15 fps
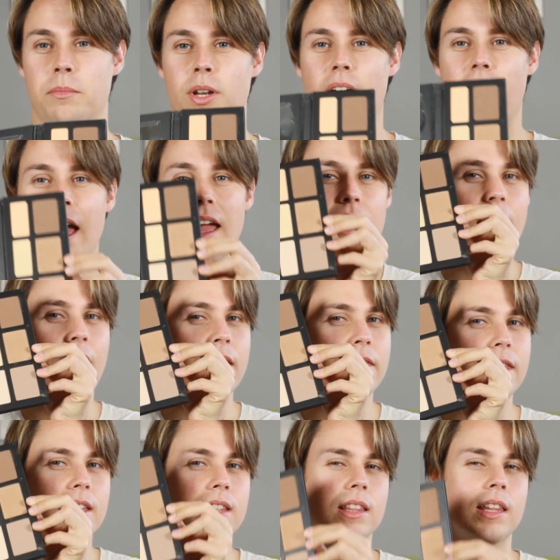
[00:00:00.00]
But I
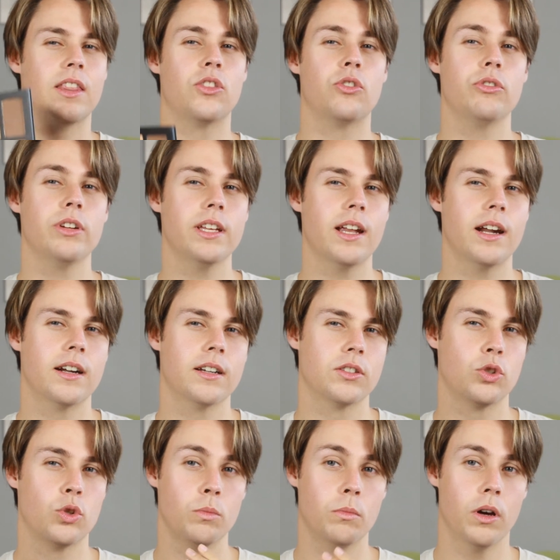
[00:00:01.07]
think the 3 are
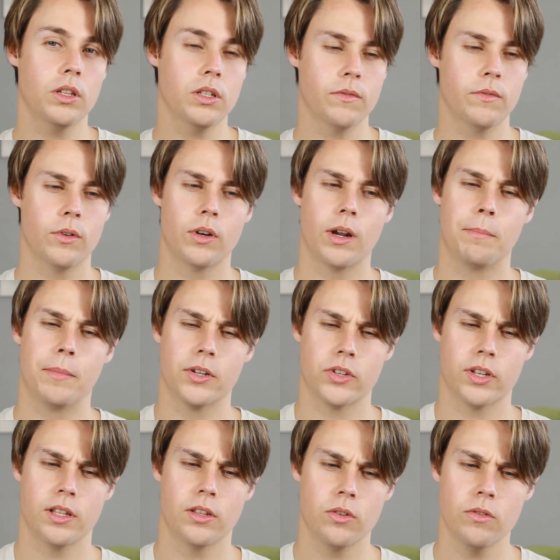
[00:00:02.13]
too much for a
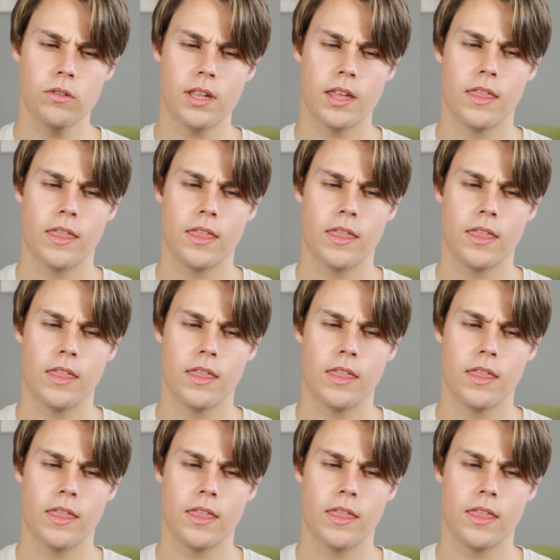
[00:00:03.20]
personal use.